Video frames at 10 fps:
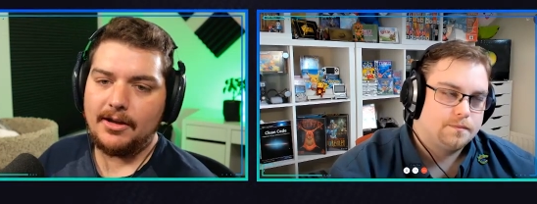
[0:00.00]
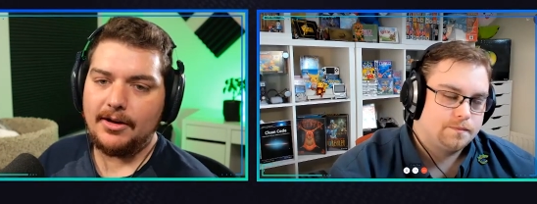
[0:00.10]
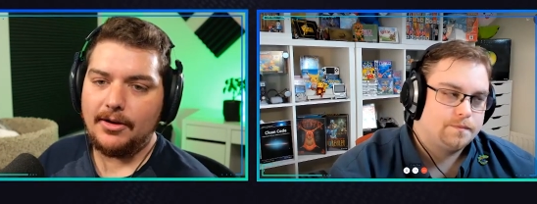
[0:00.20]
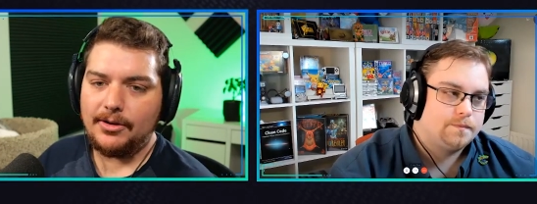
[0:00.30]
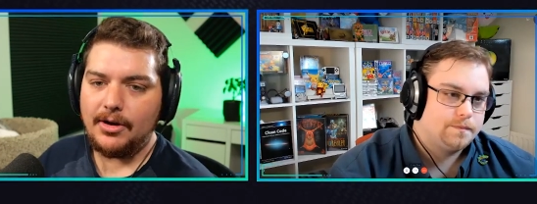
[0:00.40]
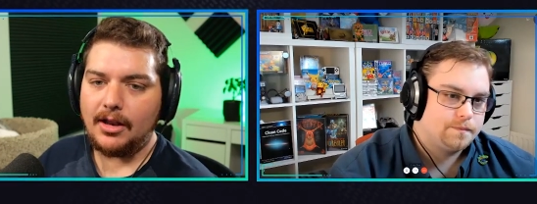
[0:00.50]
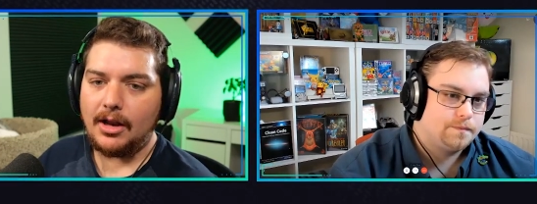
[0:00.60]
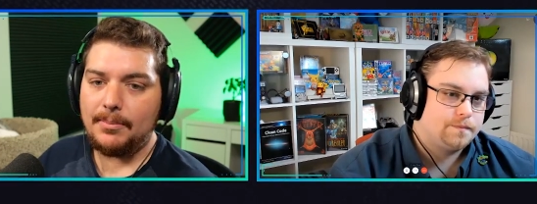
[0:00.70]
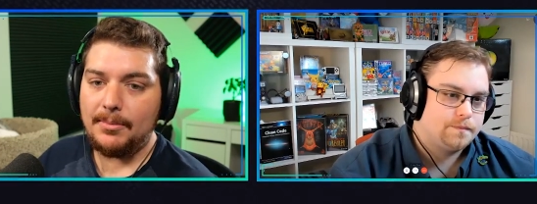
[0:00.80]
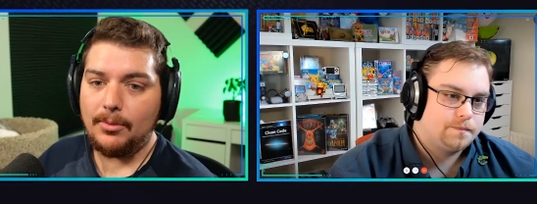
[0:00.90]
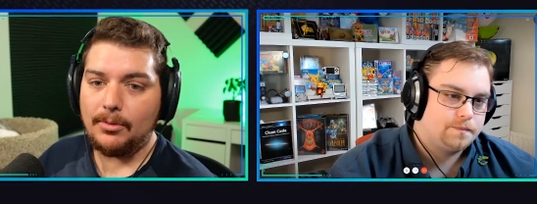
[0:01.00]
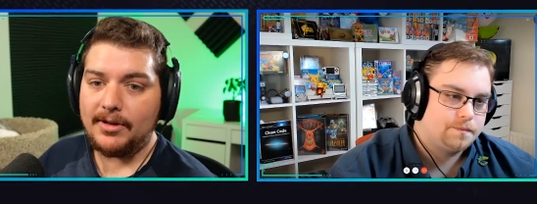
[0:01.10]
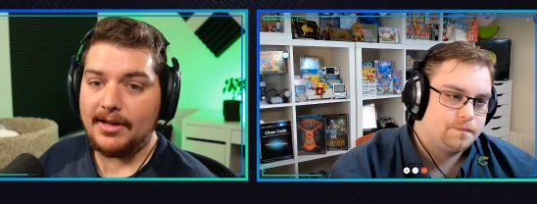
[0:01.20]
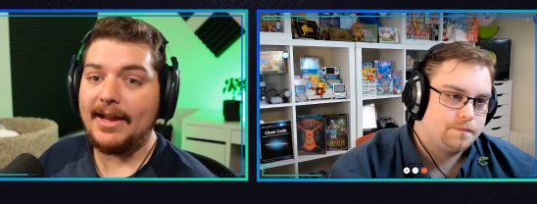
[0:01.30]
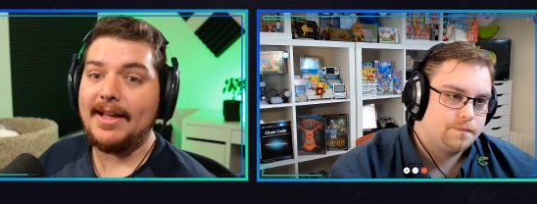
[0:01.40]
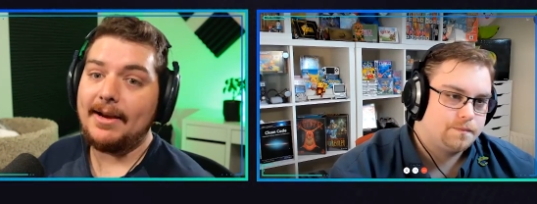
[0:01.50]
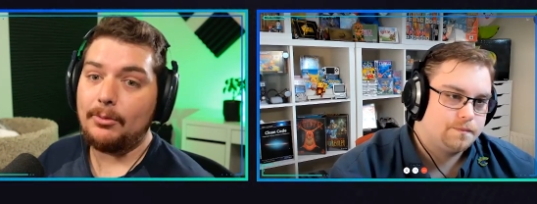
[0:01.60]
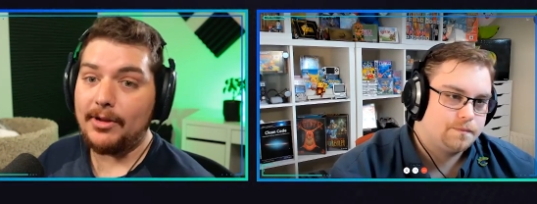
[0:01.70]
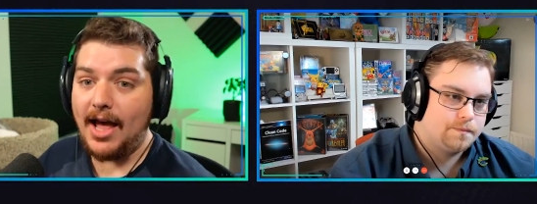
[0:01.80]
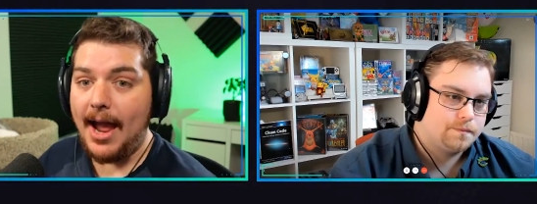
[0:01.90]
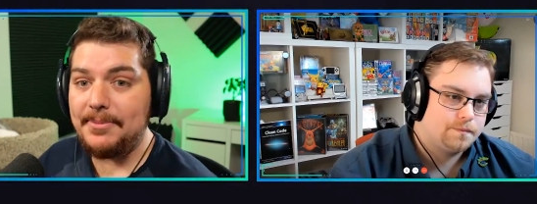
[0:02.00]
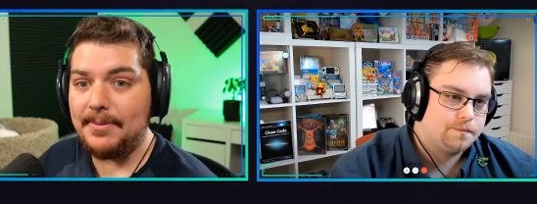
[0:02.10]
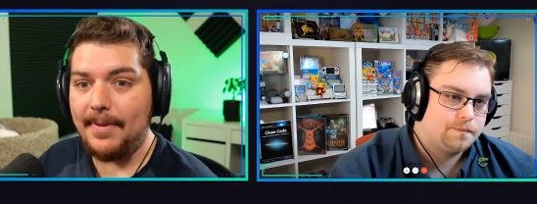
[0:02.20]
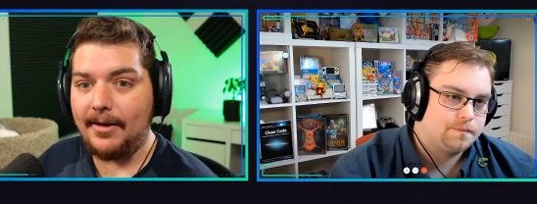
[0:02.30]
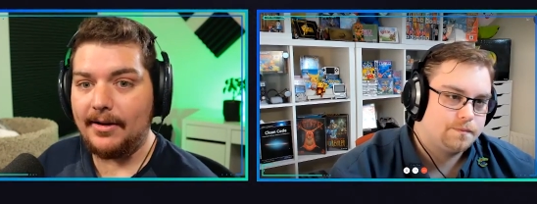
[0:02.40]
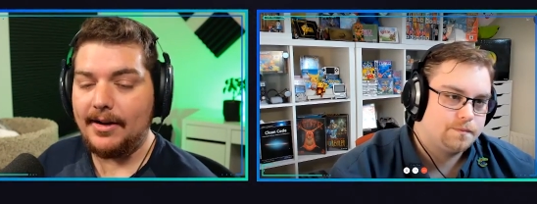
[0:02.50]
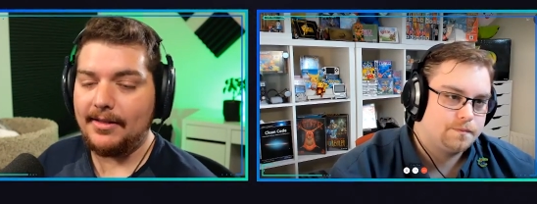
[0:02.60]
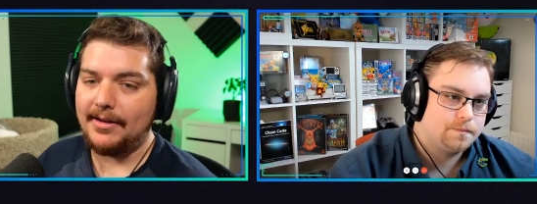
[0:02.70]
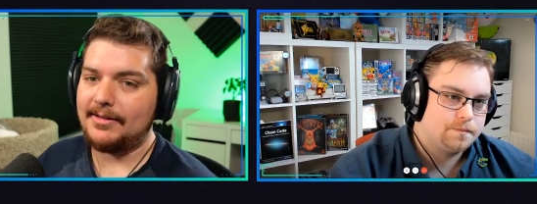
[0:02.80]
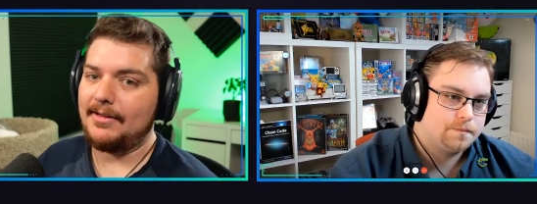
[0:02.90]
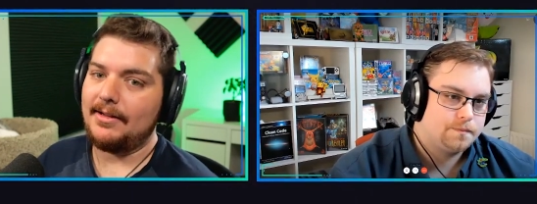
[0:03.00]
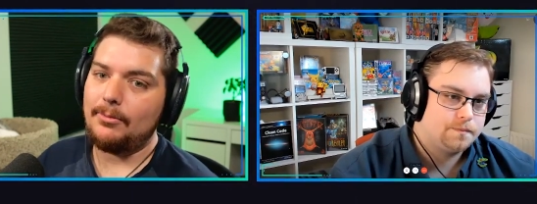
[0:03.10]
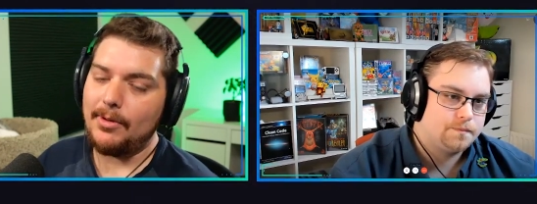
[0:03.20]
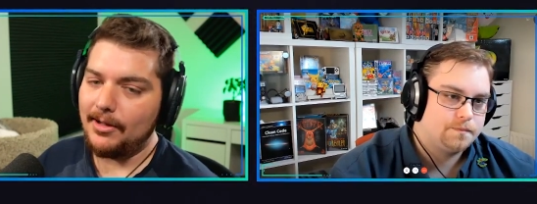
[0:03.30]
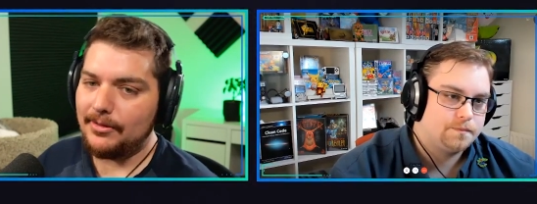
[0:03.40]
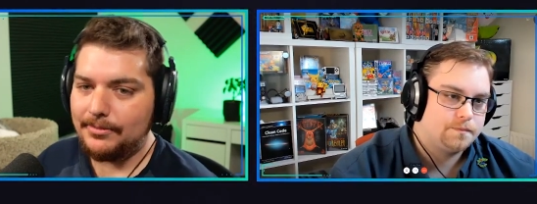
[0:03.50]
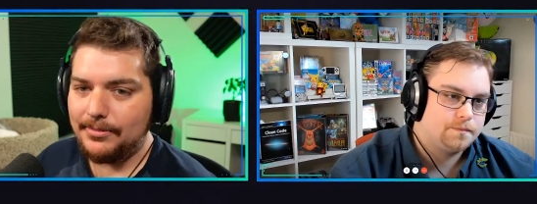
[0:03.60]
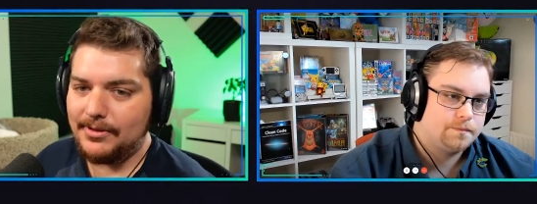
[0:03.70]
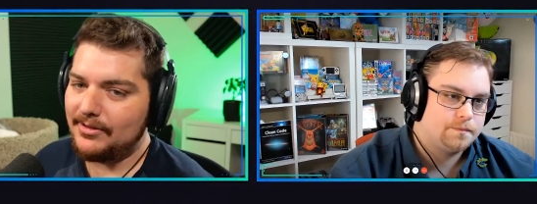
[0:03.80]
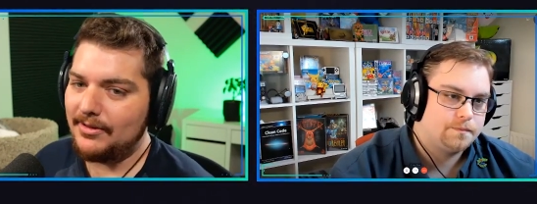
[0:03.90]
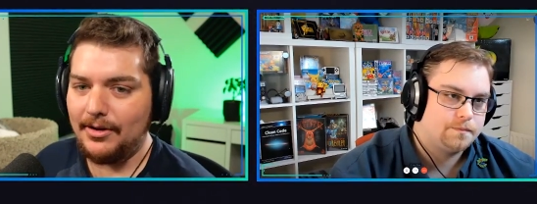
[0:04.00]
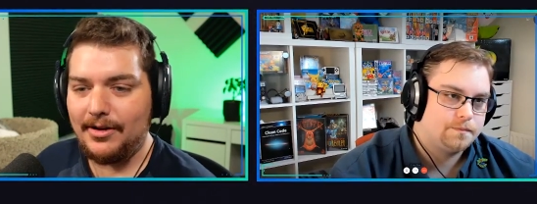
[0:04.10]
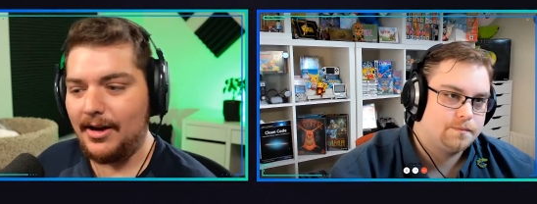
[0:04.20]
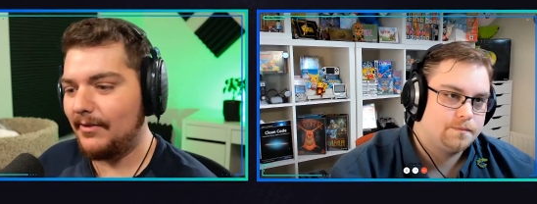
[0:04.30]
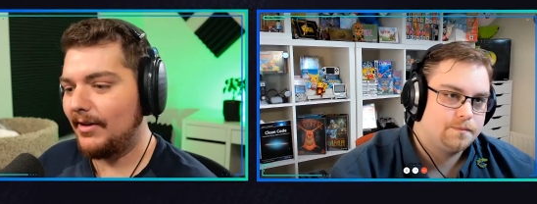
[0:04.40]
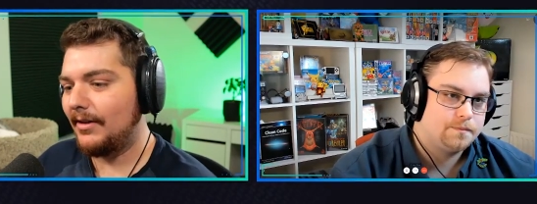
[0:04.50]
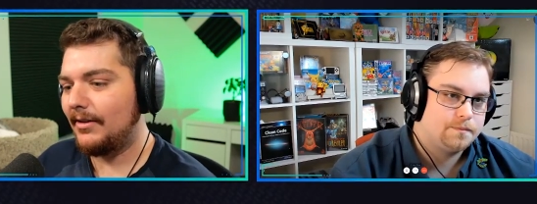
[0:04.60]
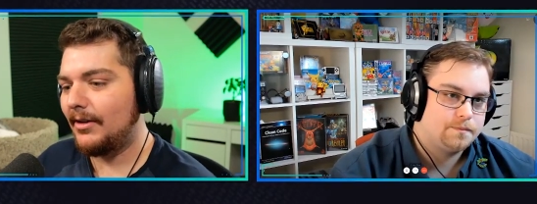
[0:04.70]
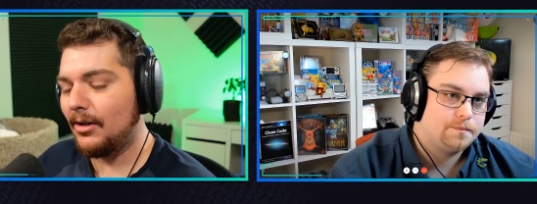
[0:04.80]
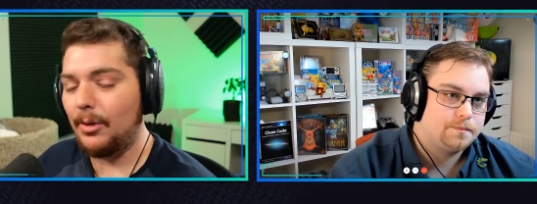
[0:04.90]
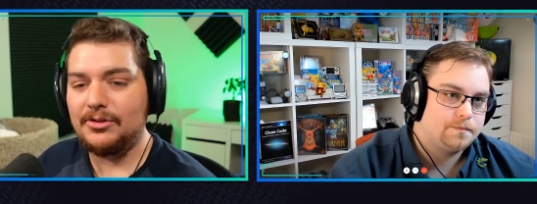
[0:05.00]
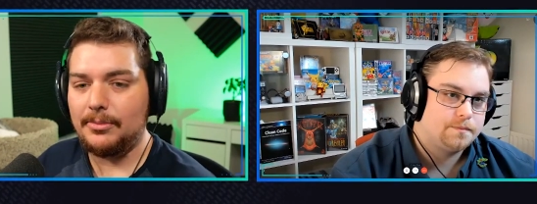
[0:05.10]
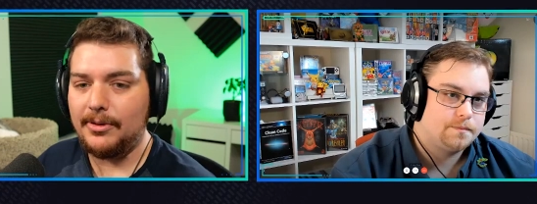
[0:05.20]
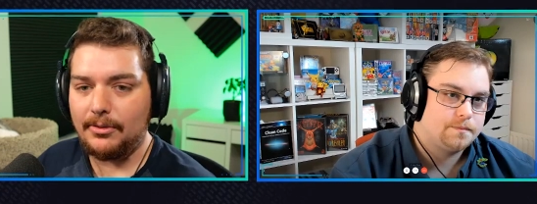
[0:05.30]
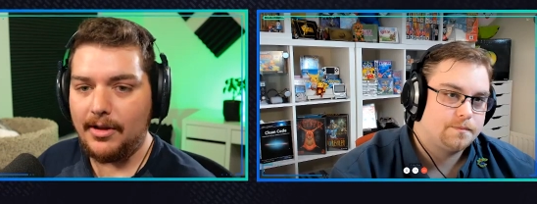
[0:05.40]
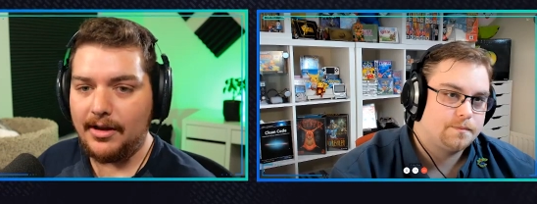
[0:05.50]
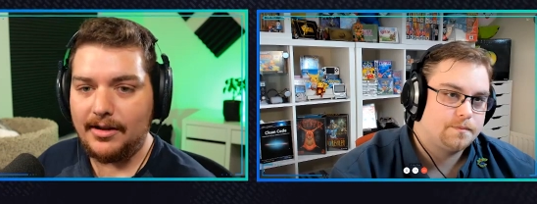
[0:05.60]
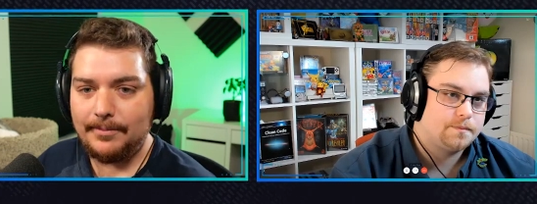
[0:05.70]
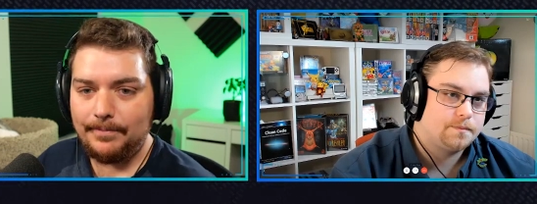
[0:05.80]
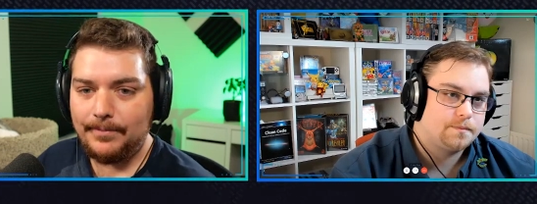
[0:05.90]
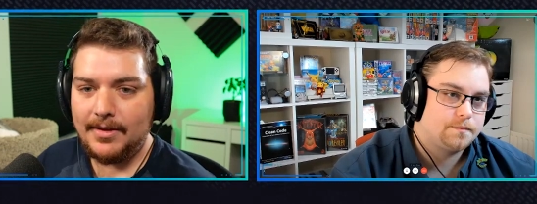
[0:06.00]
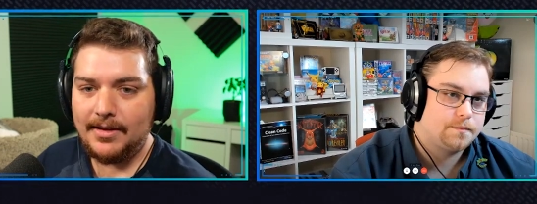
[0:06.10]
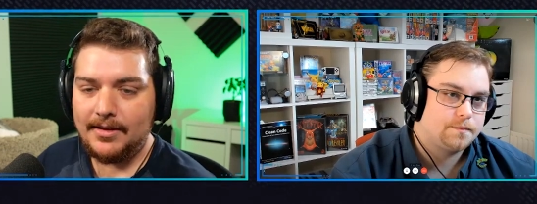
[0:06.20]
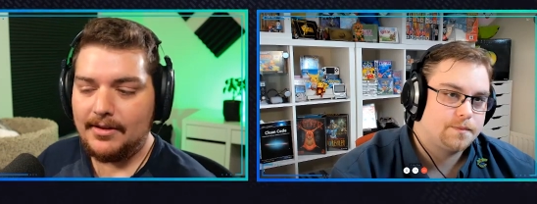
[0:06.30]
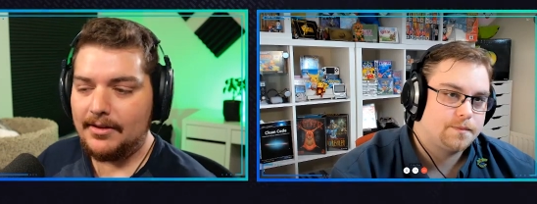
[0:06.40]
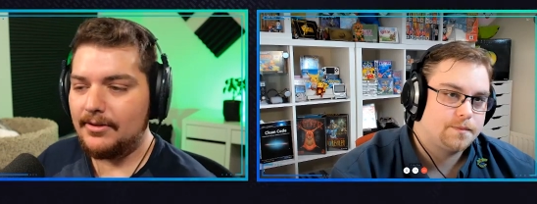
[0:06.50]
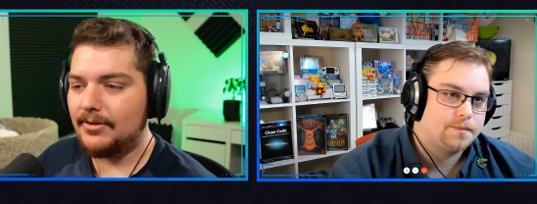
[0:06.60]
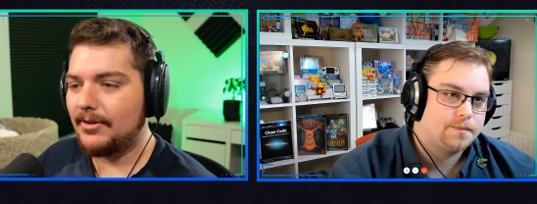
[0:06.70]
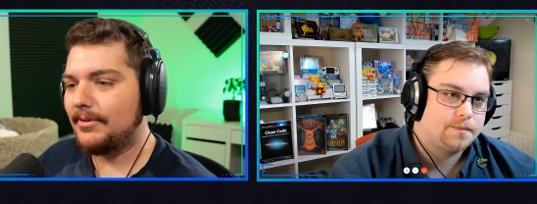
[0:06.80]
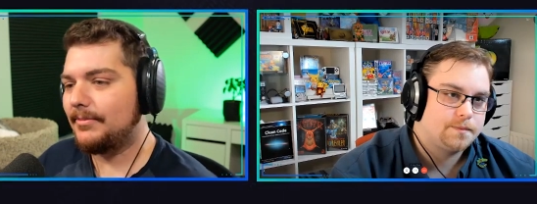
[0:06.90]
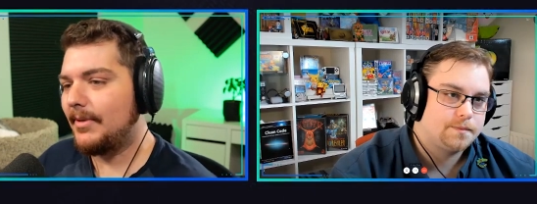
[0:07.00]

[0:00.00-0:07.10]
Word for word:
Speaker 1: you know you got a lot of people getting really hyped about it and then it's like well it's not, not even close to being ready so